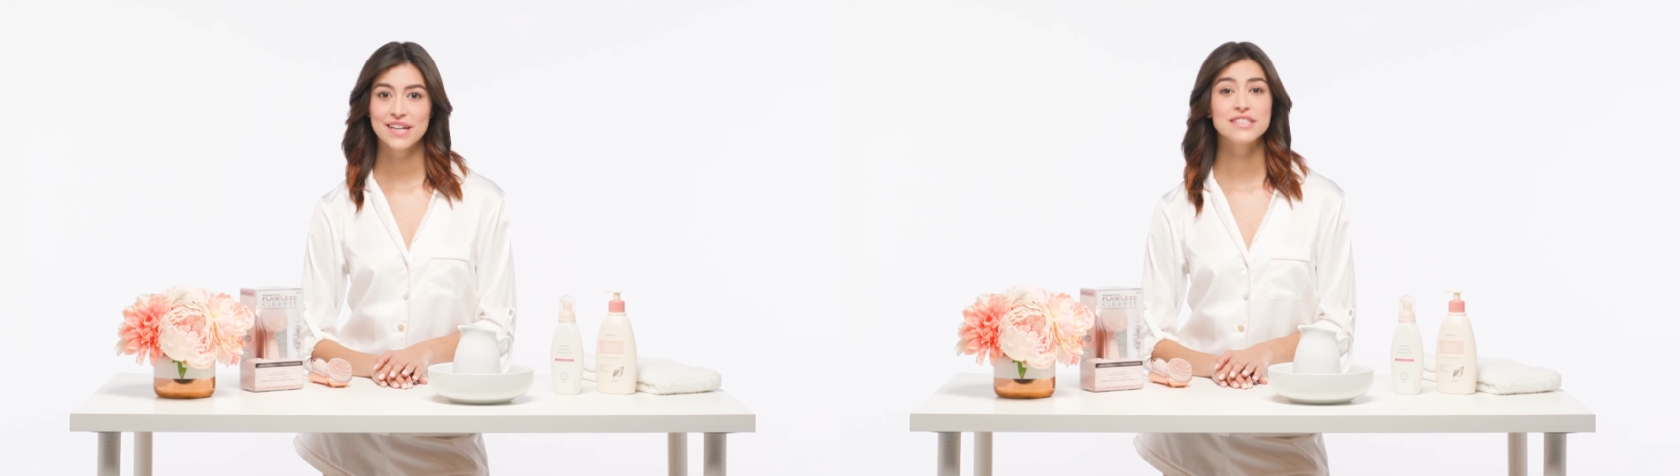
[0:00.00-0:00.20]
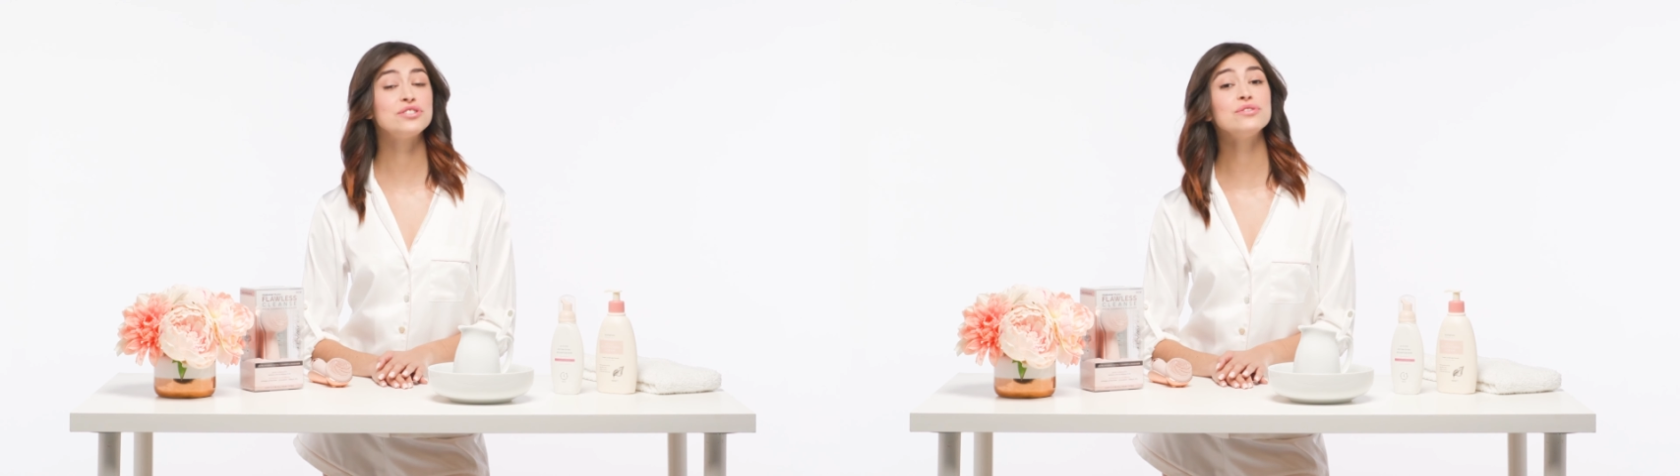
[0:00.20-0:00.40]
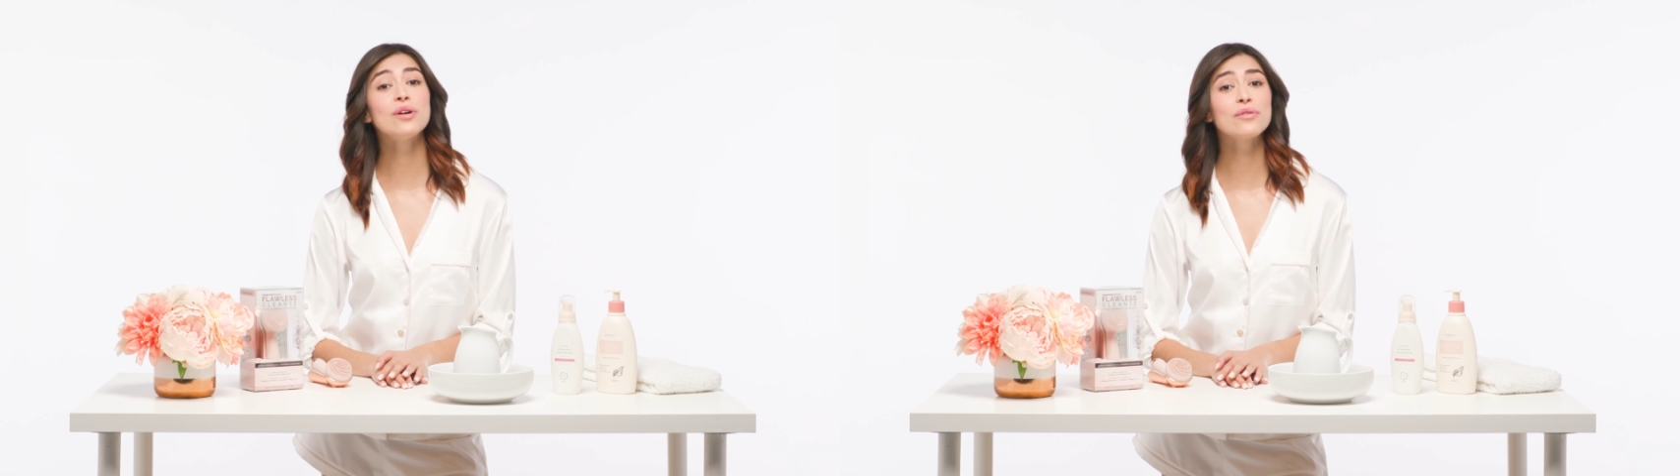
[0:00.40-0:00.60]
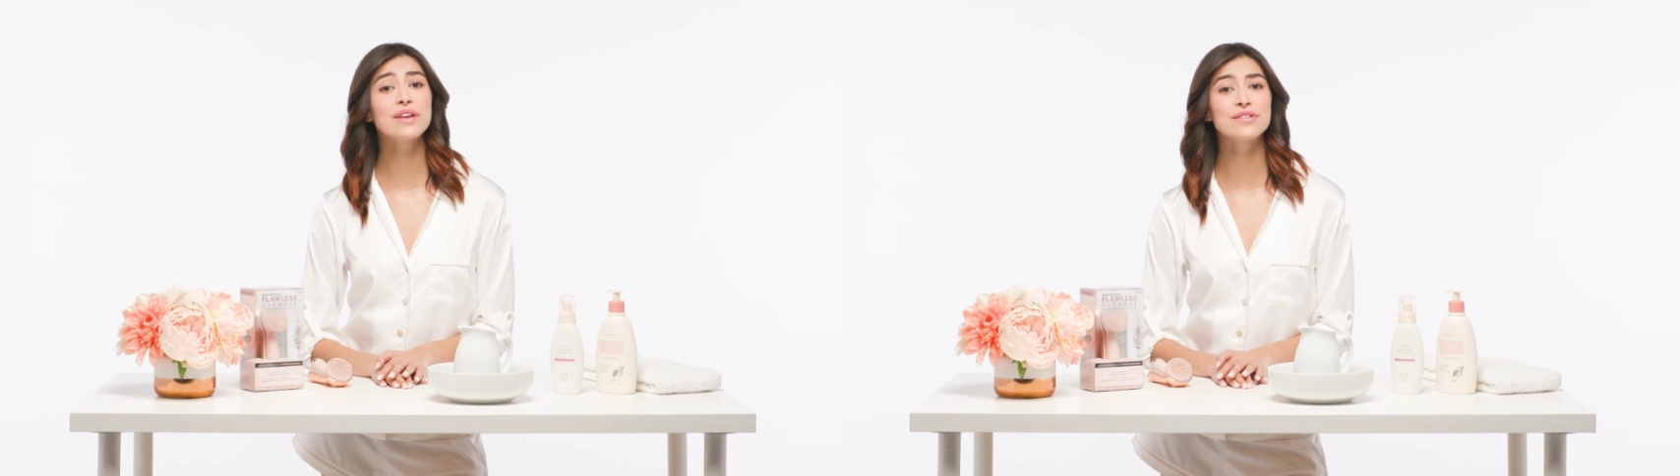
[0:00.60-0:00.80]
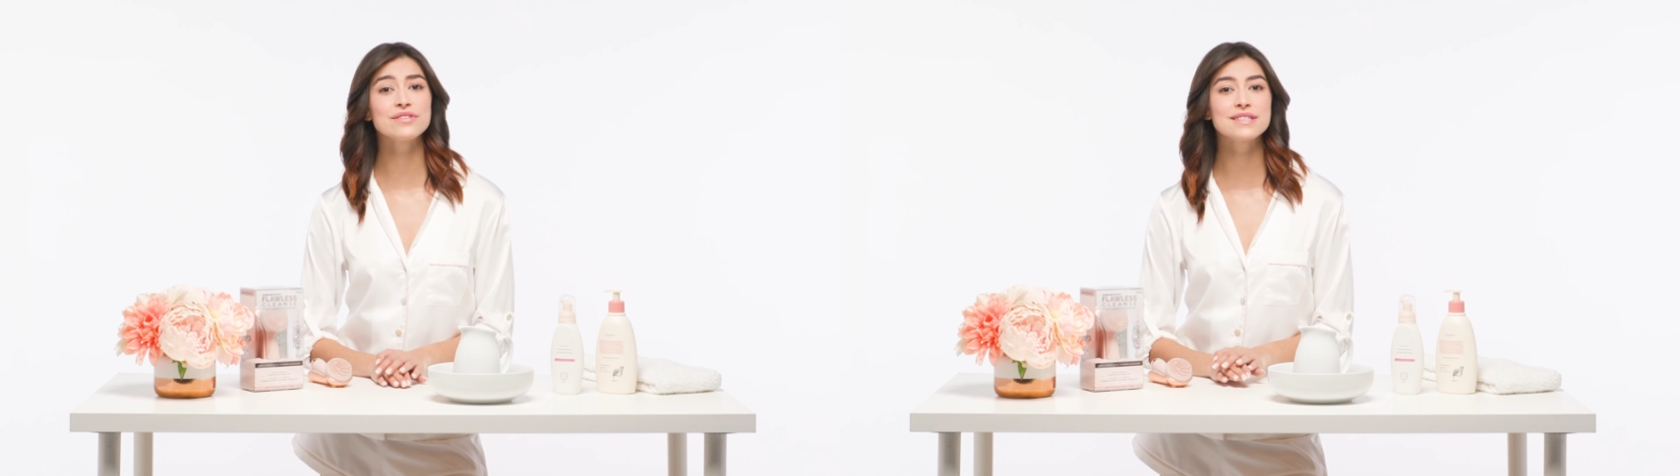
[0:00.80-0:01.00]
Did you know
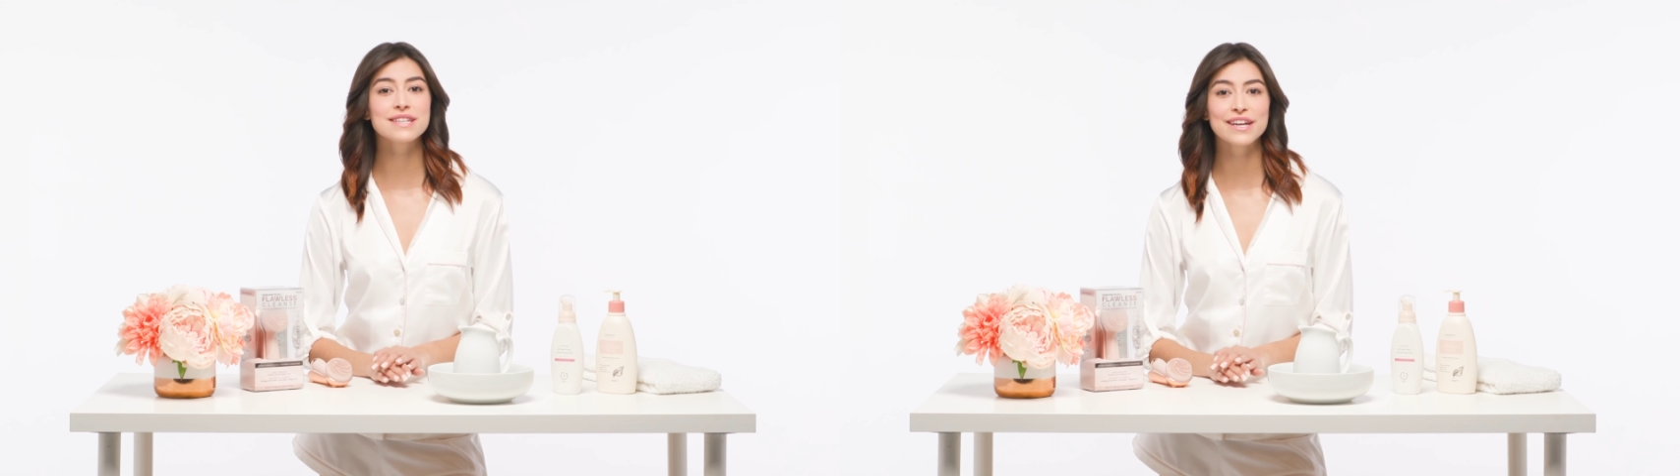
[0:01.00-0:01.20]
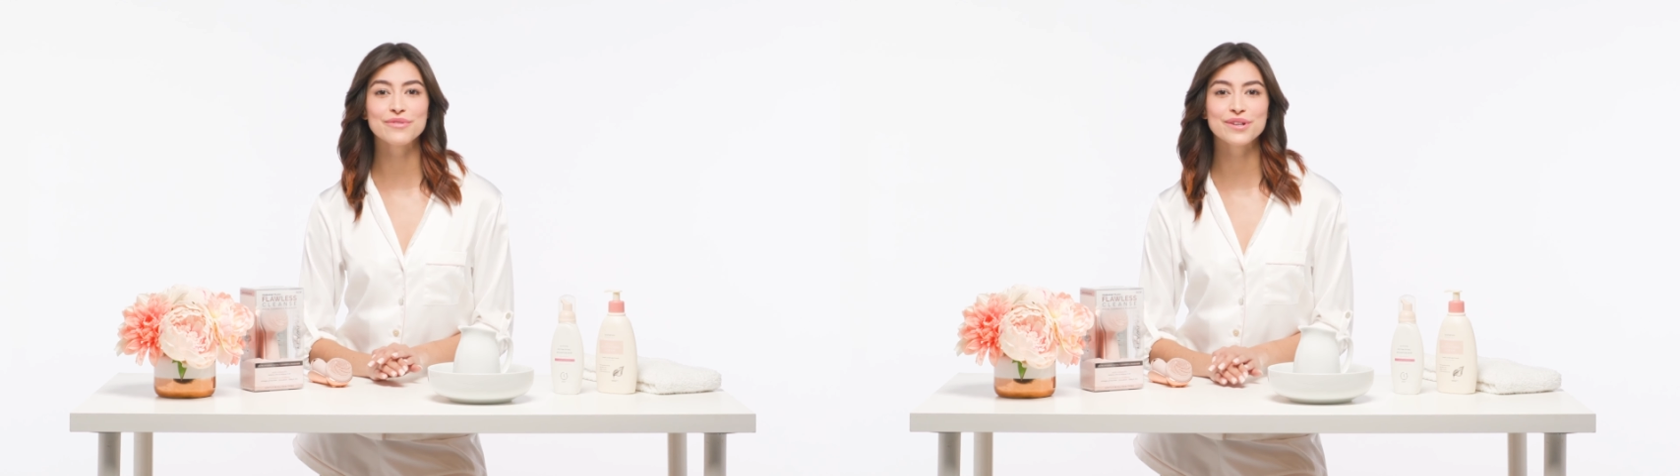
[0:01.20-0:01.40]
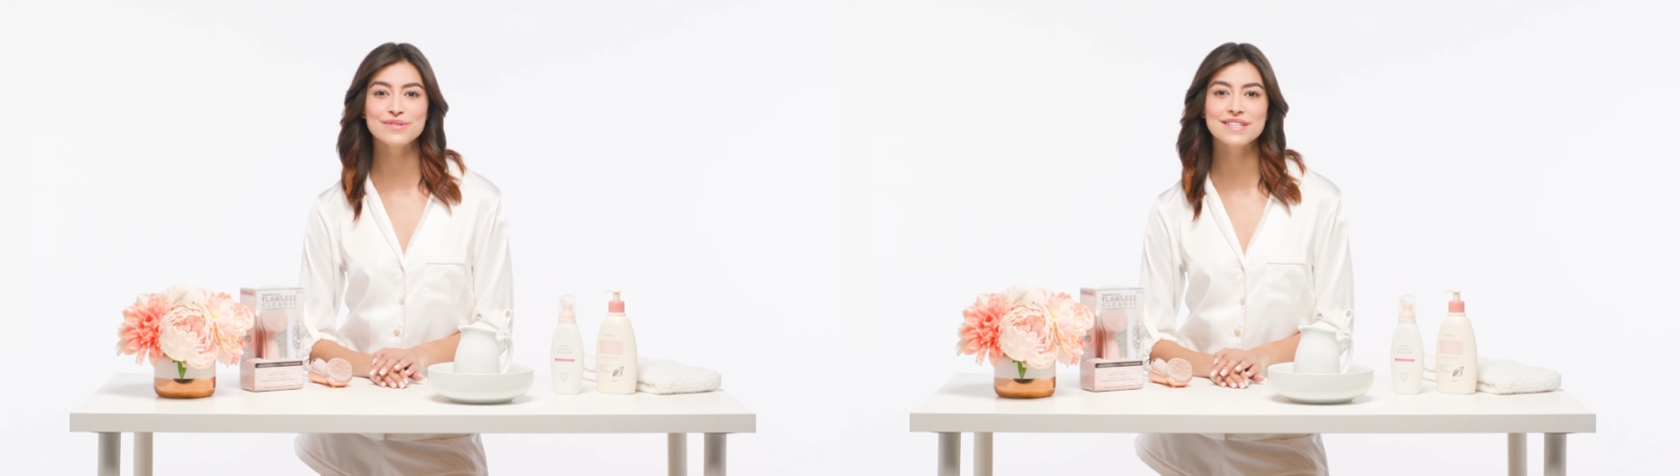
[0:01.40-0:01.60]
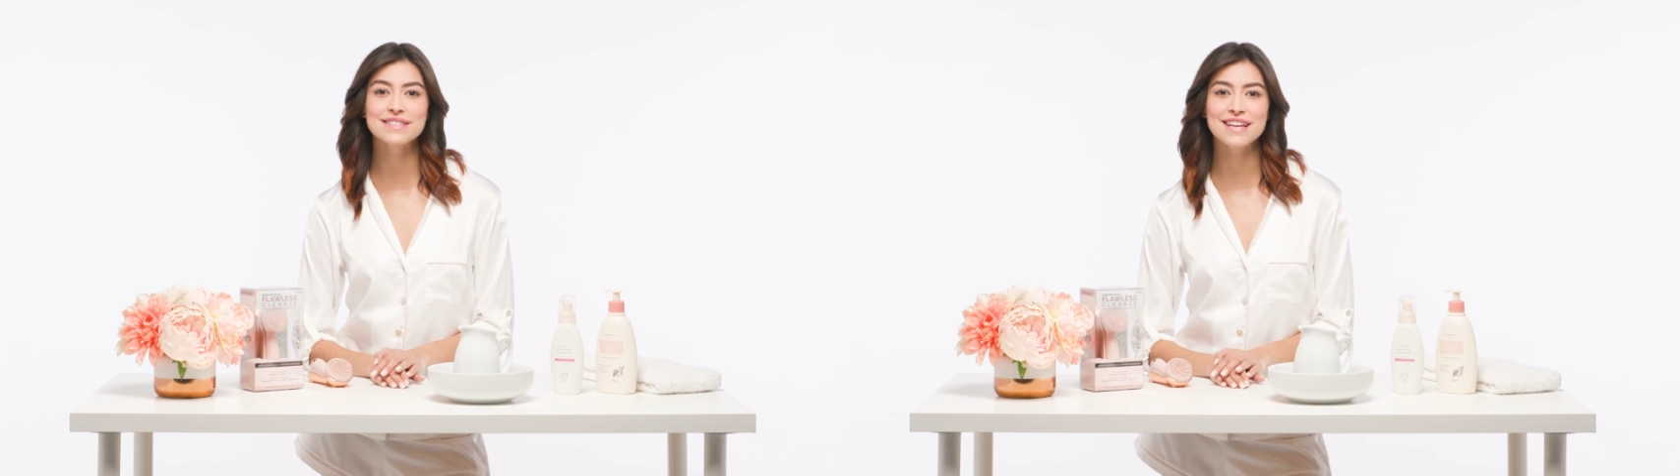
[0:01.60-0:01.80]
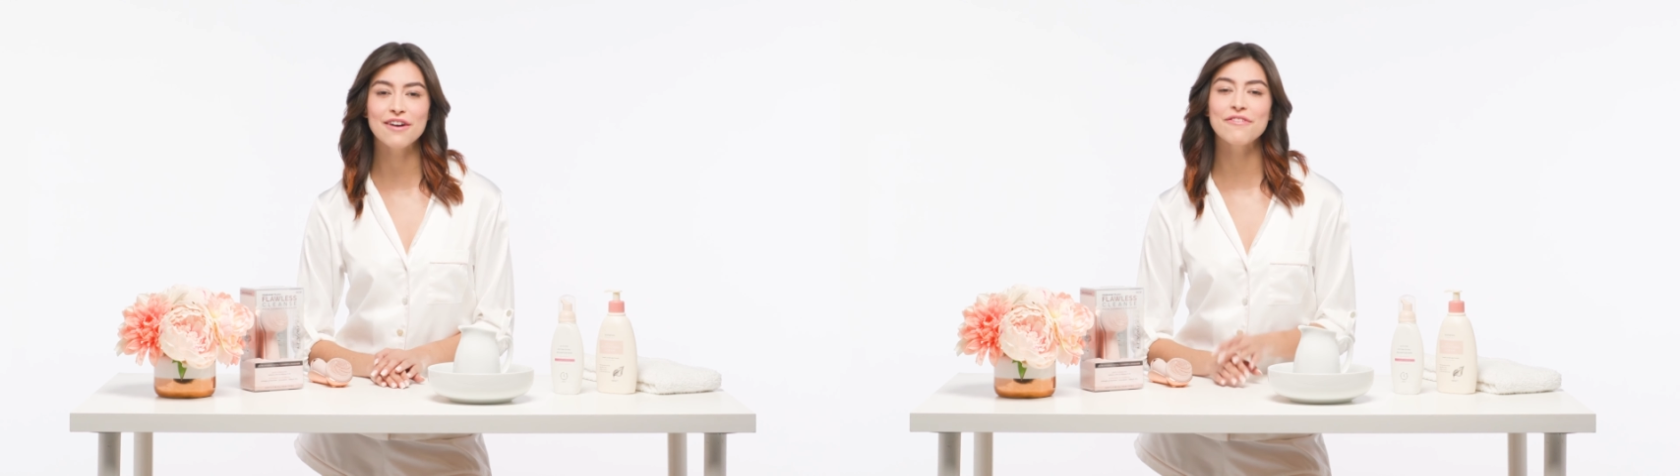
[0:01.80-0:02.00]
that your skin renews
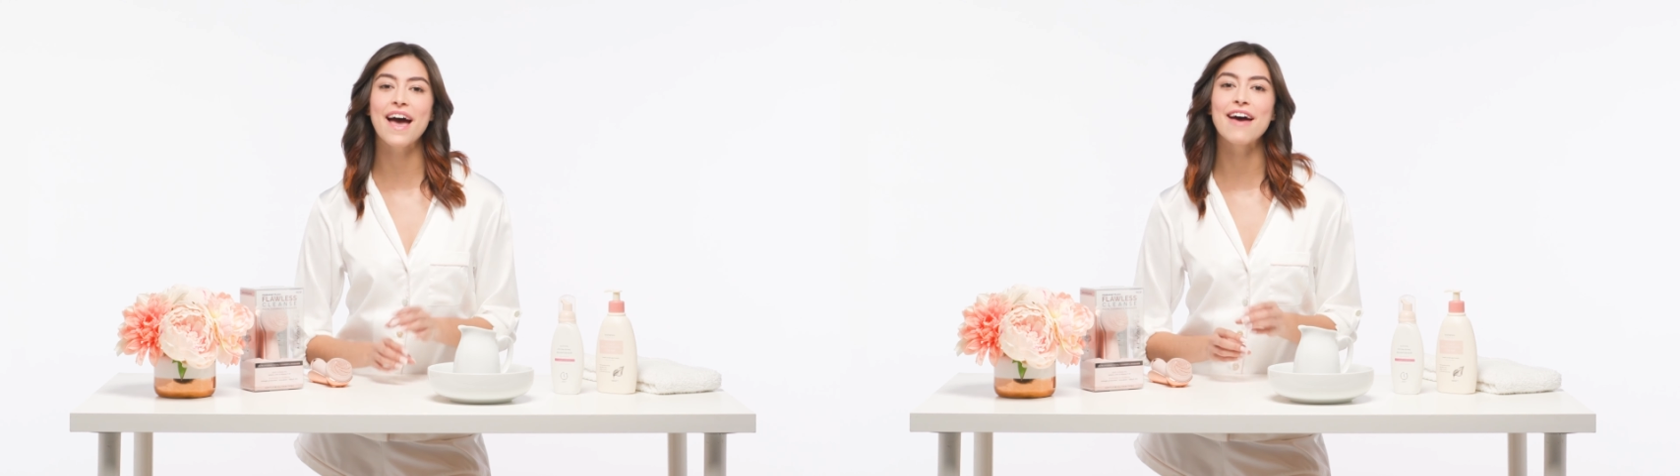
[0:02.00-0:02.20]
itself